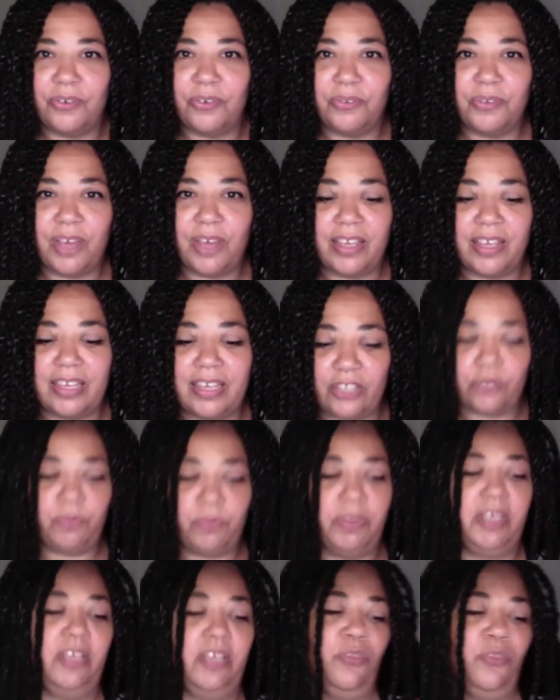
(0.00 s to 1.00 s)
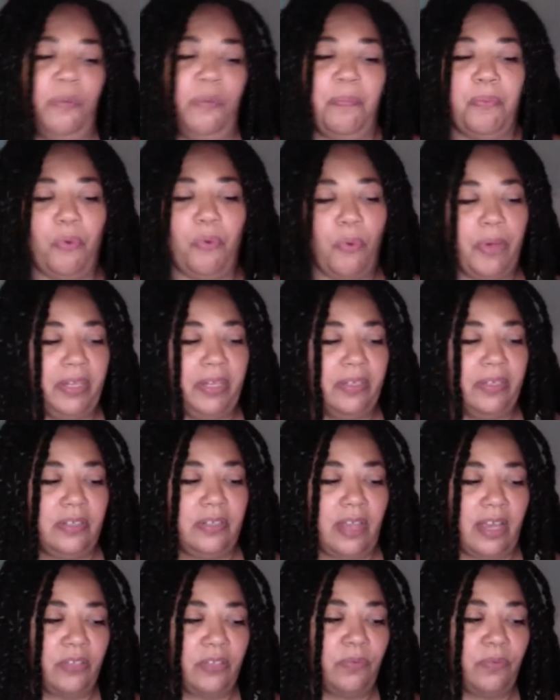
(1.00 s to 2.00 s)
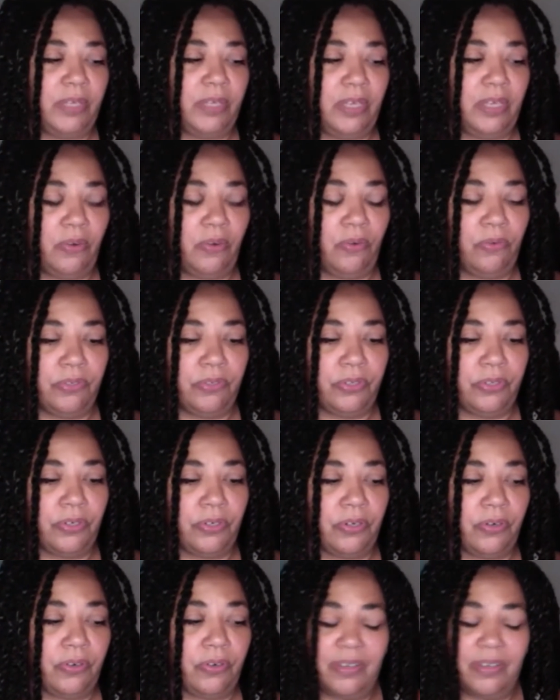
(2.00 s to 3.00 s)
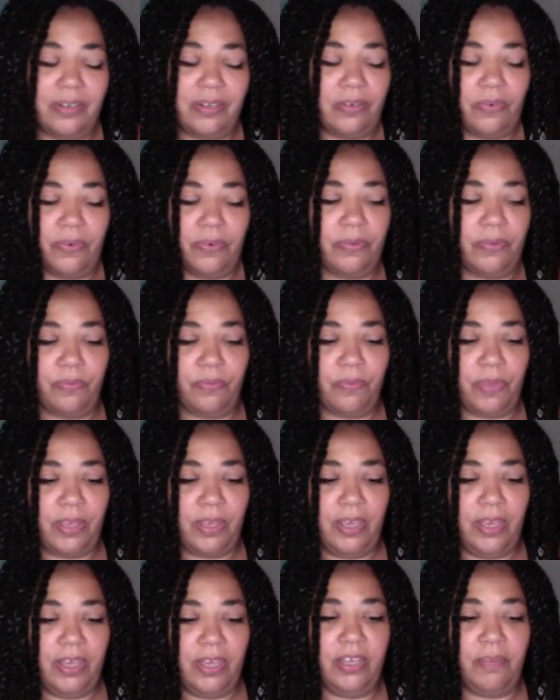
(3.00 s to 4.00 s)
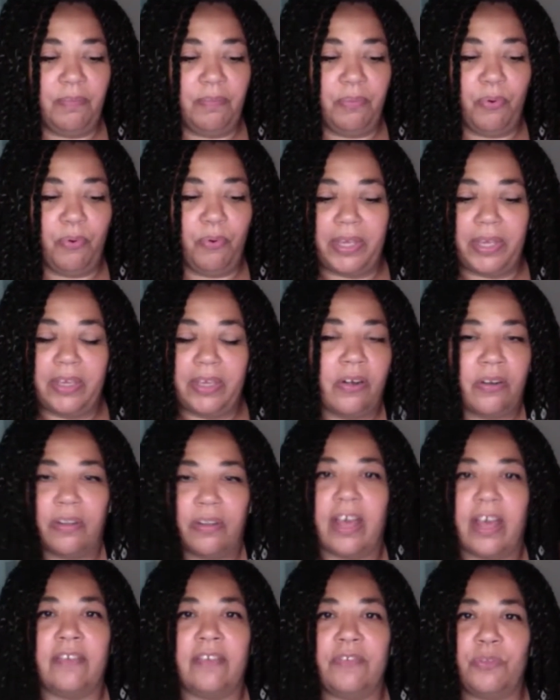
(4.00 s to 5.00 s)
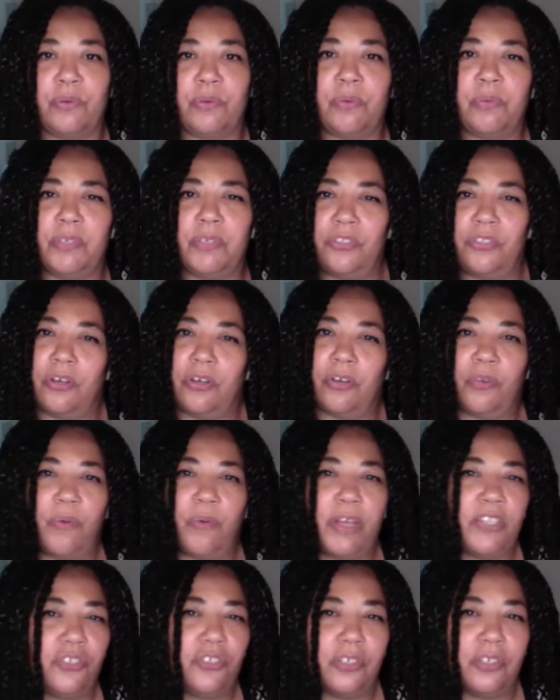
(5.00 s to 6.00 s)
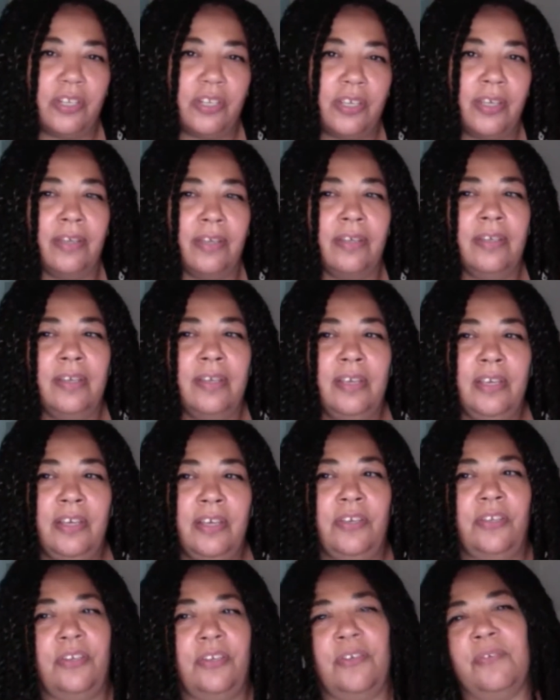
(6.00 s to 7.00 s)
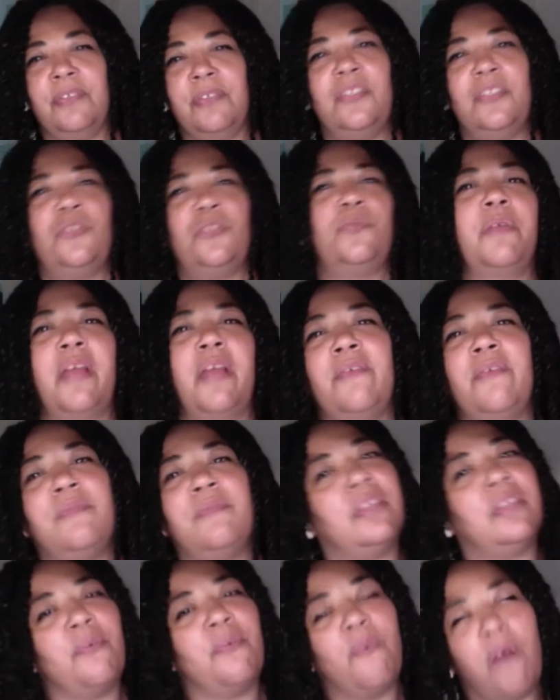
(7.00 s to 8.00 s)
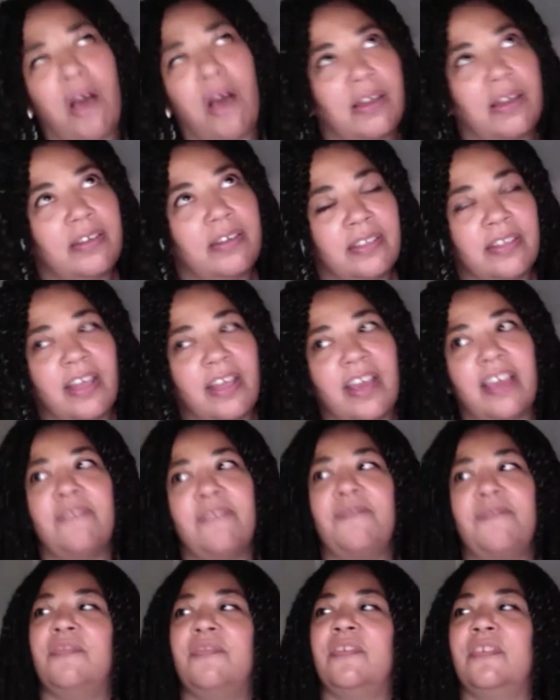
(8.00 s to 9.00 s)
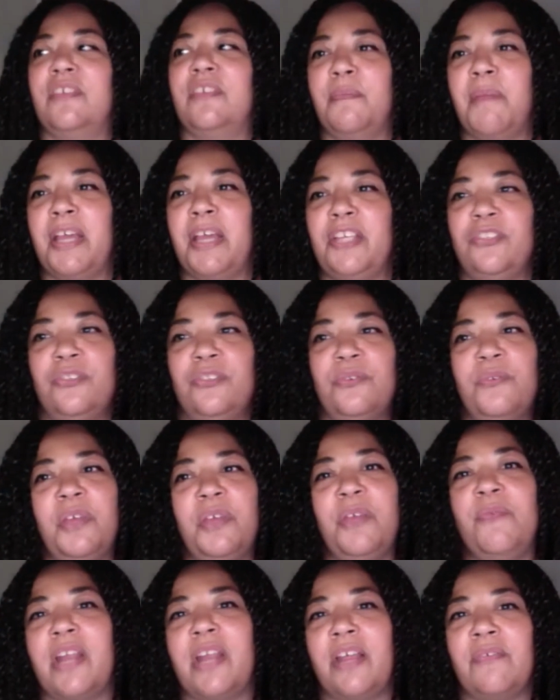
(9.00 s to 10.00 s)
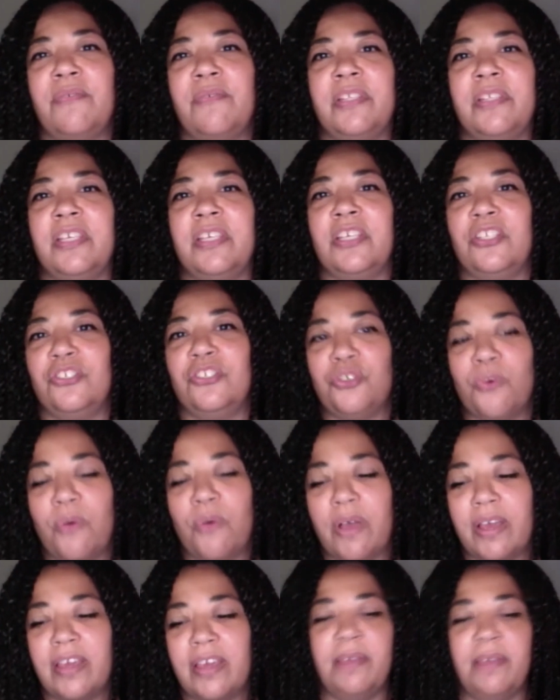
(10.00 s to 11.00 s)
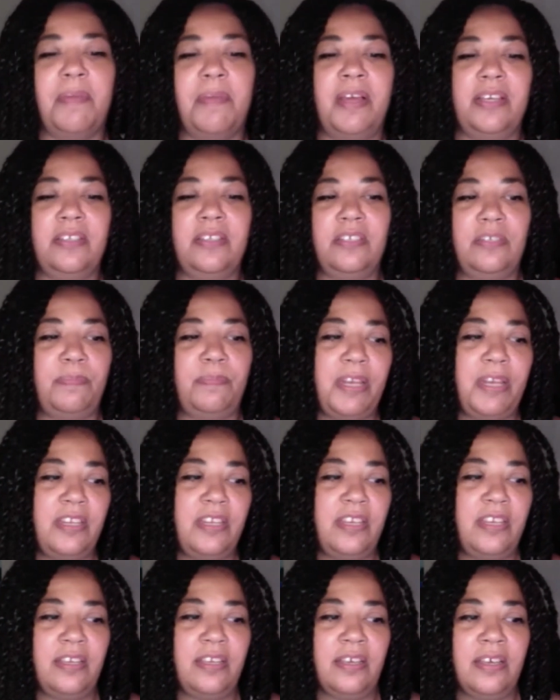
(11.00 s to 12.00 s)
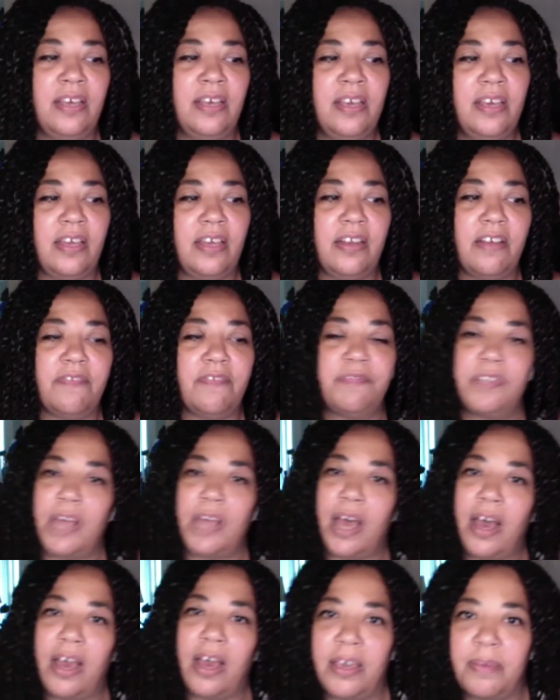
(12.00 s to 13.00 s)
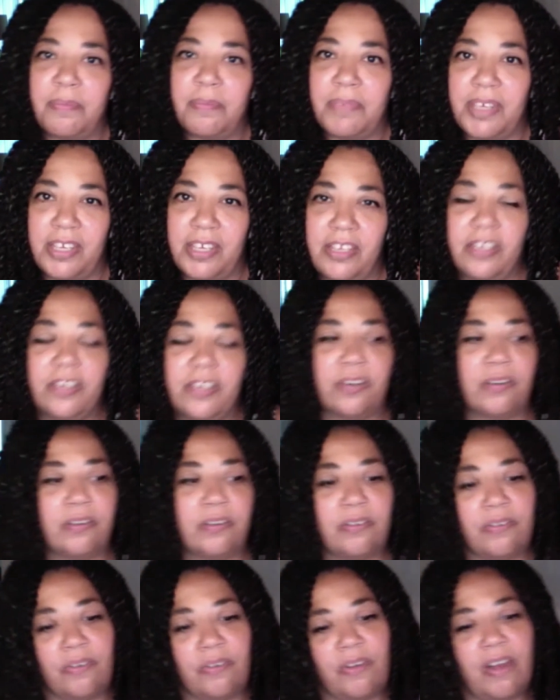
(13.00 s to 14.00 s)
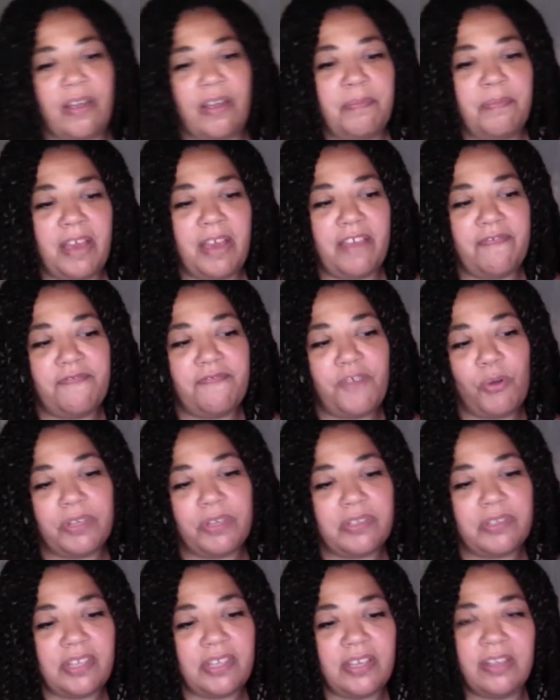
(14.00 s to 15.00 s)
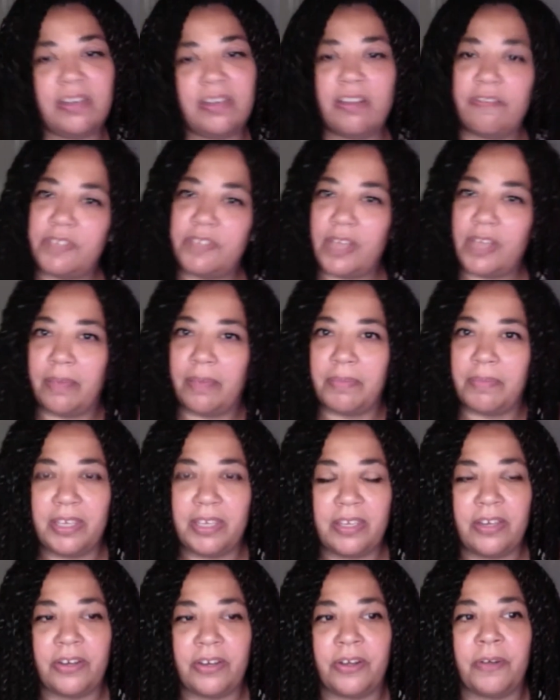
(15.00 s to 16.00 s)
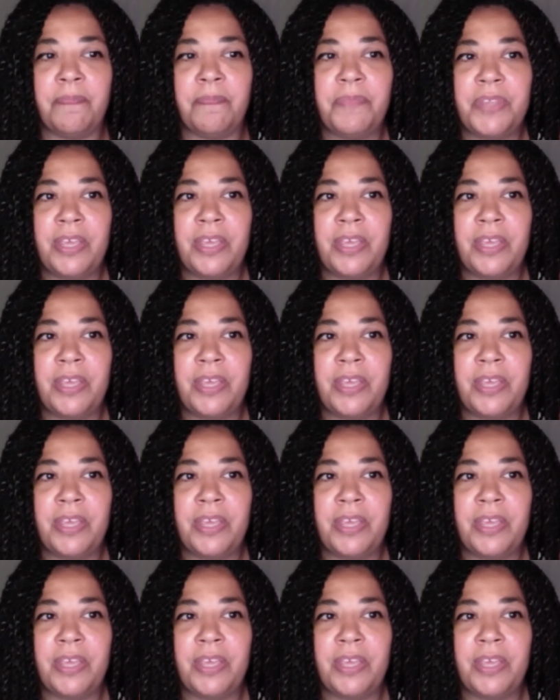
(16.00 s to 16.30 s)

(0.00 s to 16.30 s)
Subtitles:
I guess we get to a point as we get older, or any point in our lives where we start questioning, is this what I really want in life? Am I doing what I really enjoy? Am I spending enough time here, or am I focusing enough time here?